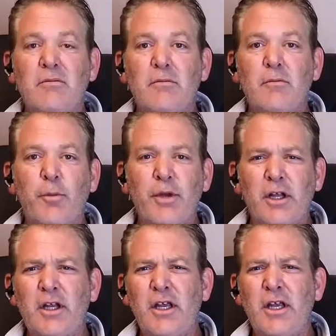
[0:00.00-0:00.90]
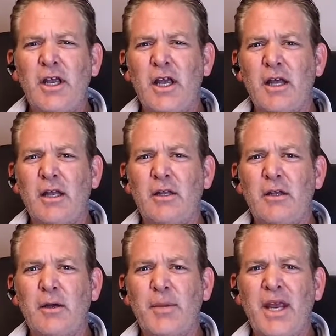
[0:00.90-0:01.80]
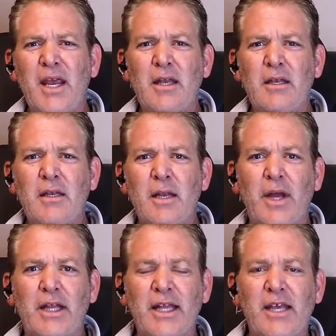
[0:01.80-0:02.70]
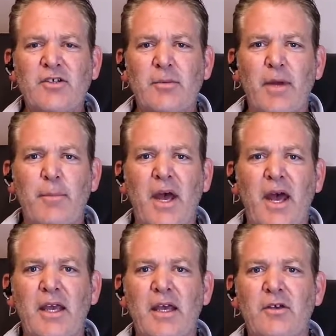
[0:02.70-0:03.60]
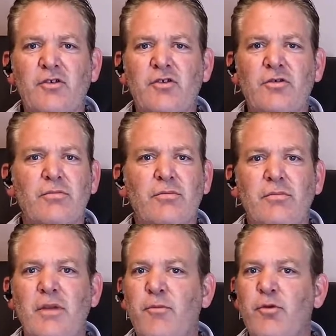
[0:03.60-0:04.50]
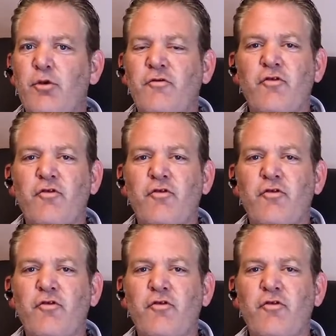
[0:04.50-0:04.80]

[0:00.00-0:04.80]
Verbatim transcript: Mobility and uh, pain in my legs and my back has improved